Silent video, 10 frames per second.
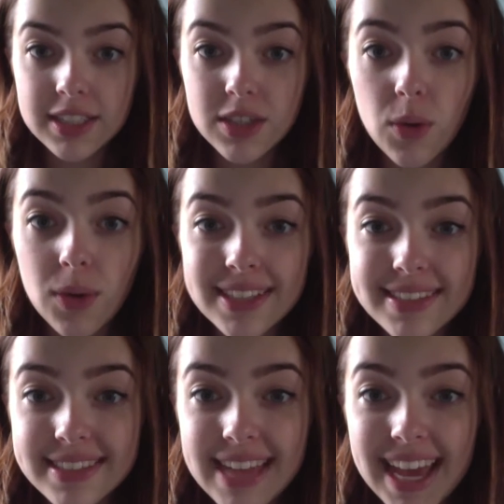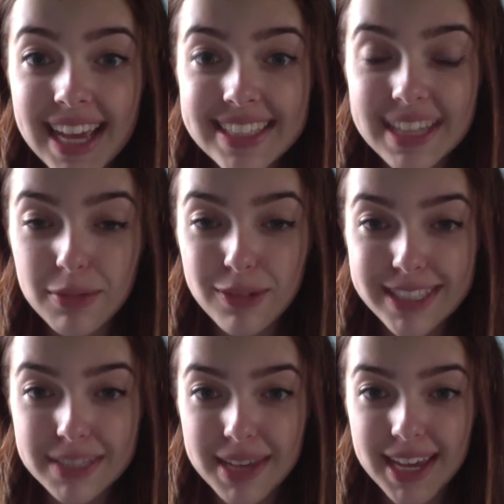So instead, I'm
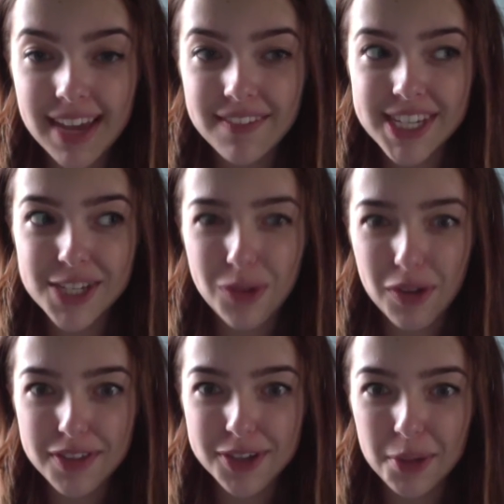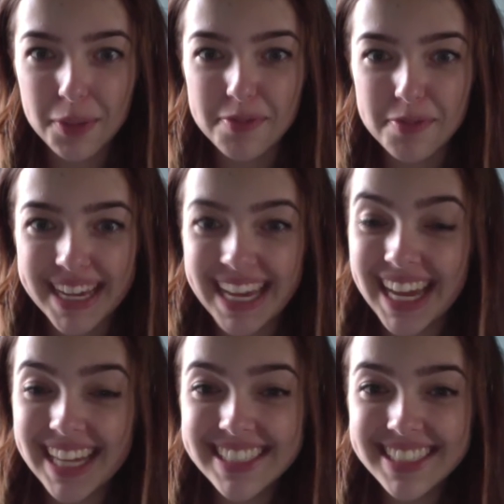going to make a video off the top of my
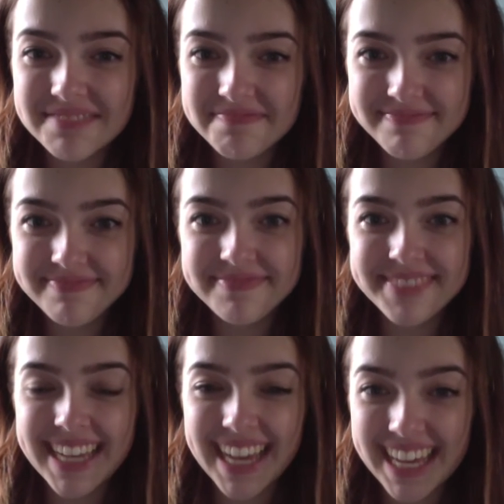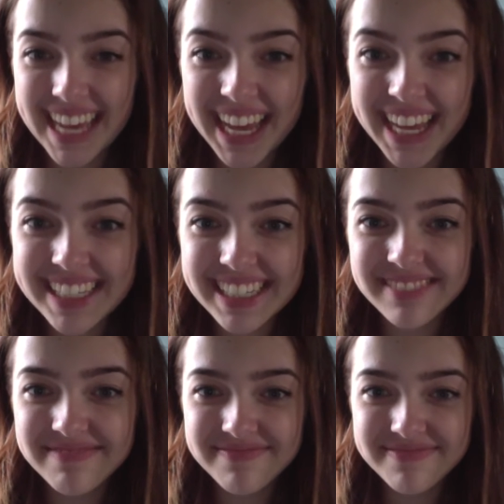head. Again,
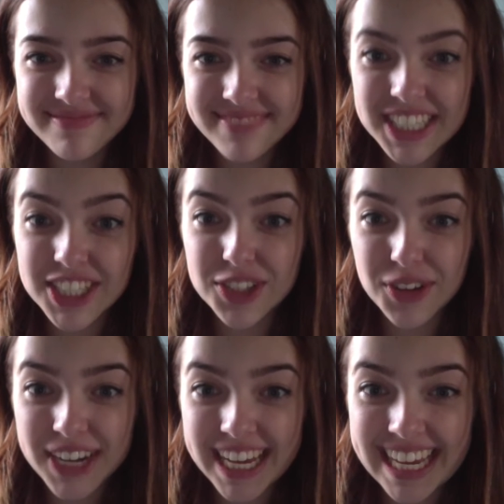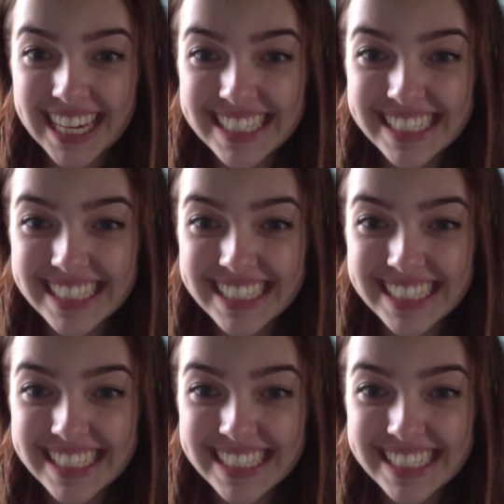sorry.